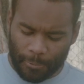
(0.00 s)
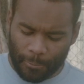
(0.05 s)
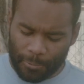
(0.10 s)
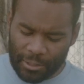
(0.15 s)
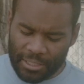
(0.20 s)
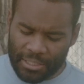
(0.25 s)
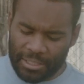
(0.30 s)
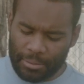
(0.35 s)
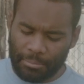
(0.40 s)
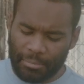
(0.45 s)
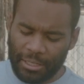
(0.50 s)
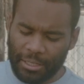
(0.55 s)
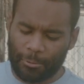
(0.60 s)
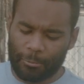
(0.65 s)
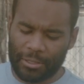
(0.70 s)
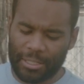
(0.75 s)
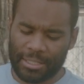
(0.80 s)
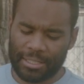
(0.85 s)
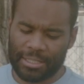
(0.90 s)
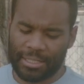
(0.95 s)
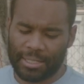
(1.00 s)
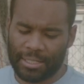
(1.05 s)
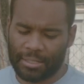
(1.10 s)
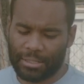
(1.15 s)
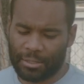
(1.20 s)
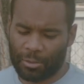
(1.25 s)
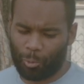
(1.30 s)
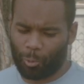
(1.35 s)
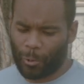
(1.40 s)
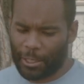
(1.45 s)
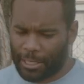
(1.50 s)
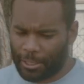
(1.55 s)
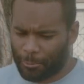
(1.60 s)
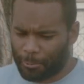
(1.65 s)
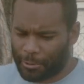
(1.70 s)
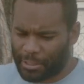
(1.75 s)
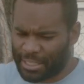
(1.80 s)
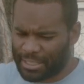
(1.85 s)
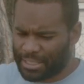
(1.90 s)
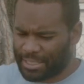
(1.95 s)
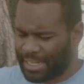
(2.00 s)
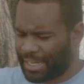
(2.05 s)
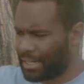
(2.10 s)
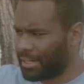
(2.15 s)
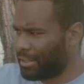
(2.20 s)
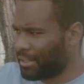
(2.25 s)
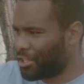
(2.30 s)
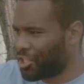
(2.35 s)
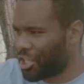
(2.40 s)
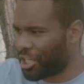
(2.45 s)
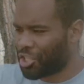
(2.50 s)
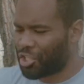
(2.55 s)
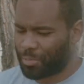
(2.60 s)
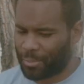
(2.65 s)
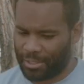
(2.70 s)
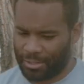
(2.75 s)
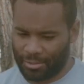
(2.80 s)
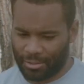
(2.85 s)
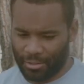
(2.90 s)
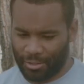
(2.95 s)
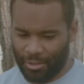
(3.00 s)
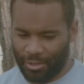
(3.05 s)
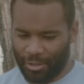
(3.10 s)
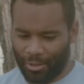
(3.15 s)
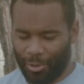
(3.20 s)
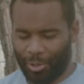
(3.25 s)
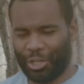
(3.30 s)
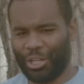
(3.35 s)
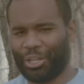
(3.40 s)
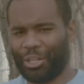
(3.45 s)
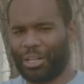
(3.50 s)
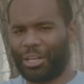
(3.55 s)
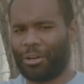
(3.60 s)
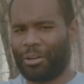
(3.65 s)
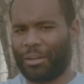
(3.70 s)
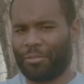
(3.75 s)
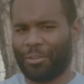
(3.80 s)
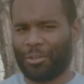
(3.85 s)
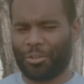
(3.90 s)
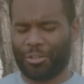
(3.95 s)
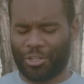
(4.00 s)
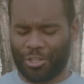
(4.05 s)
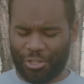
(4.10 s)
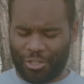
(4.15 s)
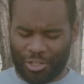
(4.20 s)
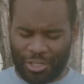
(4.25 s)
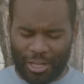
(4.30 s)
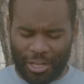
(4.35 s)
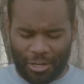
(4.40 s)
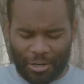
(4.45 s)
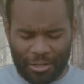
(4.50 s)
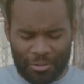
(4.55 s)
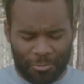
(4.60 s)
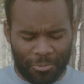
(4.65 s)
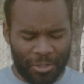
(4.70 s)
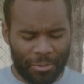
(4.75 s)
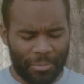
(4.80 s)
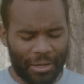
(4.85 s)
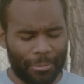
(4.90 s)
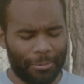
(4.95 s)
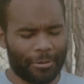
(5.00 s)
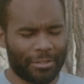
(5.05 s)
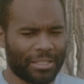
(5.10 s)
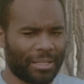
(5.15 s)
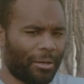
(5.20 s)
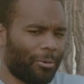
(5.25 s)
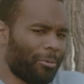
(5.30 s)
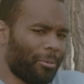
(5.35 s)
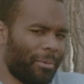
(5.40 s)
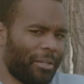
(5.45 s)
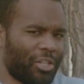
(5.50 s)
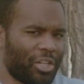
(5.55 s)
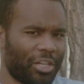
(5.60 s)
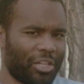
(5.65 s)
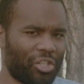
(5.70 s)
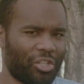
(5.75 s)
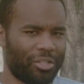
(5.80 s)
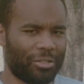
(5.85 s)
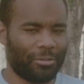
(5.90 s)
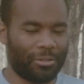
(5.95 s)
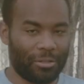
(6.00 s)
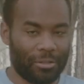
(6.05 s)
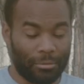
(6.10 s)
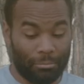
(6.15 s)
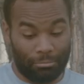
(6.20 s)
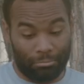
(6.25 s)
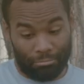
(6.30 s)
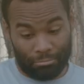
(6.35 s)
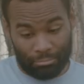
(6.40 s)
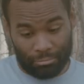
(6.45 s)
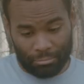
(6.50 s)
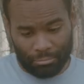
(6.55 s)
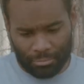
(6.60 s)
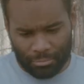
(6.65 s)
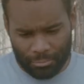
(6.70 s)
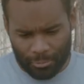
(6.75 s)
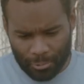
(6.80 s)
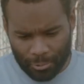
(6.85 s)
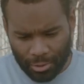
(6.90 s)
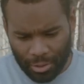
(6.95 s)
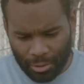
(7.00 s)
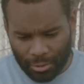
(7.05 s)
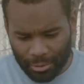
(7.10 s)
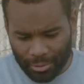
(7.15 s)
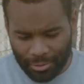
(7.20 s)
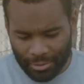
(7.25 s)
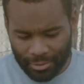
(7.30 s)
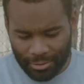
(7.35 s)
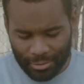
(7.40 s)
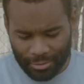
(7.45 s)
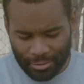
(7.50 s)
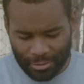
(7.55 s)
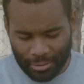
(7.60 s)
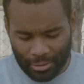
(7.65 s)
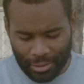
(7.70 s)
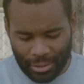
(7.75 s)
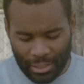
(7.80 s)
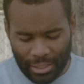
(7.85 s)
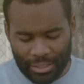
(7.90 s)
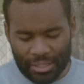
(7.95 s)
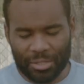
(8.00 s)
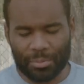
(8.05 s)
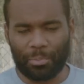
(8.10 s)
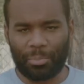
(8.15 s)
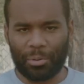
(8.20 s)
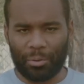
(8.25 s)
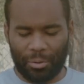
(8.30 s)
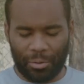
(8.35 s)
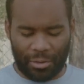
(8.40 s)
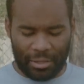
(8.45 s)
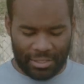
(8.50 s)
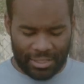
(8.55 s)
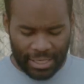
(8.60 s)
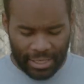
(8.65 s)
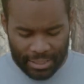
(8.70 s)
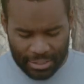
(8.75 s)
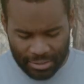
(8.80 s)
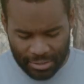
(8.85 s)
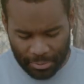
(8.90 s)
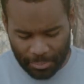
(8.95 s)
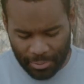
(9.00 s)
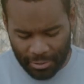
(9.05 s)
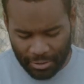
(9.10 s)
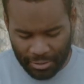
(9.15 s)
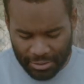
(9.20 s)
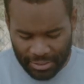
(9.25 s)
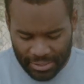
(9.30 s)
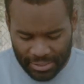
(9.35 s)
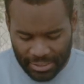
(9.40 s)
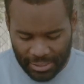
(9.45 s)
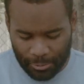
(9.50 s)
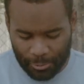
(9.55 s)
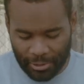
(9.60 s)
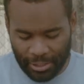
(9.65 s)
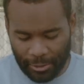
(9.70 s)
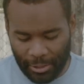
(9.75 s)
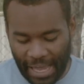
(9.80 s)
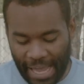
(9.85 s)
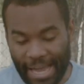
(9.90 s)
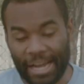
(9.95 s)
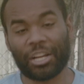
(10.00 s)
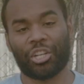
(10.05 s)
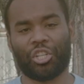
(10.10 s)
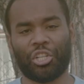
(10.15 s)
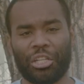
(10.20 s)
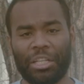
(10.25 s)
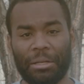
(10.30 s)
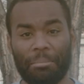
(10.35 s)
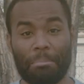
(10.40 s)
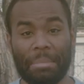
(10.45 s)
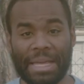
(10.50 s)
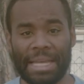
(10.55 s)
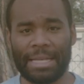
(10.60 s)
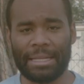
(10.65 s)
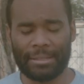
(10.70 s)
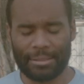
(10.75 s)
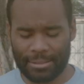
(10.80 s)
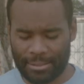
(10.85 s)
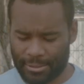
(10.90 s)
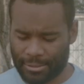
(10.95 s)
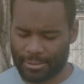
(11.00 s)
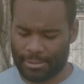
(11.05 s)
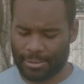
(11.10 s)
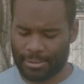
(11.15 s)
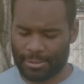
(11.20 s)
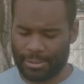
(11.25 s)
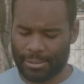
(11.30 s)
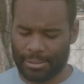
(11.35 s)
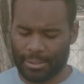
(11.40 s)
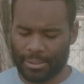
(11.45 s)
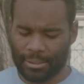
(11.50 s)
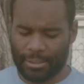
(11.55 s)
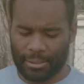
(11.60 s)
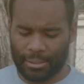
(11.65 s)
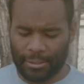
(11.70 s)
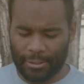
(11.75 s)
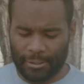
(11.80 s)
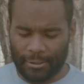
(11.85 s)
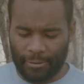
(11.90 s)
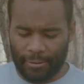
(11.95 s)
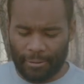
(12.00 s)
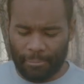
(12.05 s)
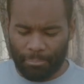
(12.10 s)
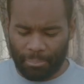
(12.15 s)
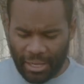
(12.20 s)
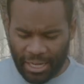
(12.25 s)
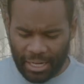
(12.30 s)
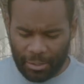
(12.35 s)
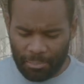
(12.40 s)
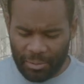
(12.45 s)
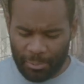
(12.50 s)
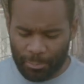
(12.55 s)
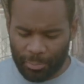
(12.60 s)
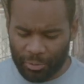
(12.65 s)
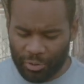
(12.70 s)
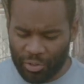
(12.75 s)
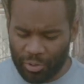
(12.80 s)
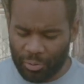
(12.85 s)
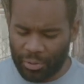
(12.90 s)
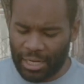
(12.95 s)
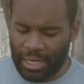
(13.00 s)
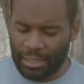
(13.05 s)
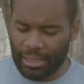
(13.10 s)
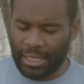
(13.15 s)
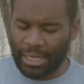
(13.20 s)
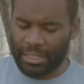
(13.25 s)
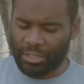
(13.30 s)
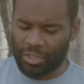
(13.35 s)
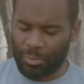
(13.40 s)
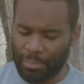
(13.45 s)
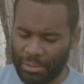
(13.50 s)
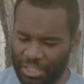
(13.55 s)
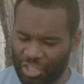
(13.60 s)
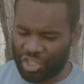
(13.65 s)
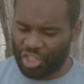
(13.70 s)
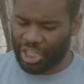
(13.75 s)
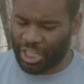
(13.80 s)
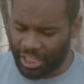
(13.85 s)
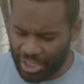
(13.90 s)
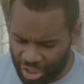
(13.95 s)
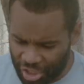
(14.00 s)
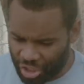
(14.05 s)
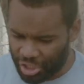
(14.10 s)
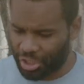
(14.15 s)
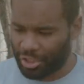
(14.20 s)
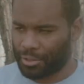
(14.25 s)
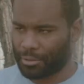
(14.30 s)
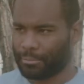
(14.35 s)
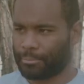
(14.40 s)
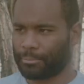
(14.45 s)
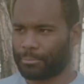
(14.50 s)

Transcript: What does it mean when it says the wicked will not stand in the judgment? Well, good. I don't have to go to church. I don't have to read the Bible because I don't want to be judged. Well, let's pull the text apart and see what it actually means. Bad people do not like to be judged.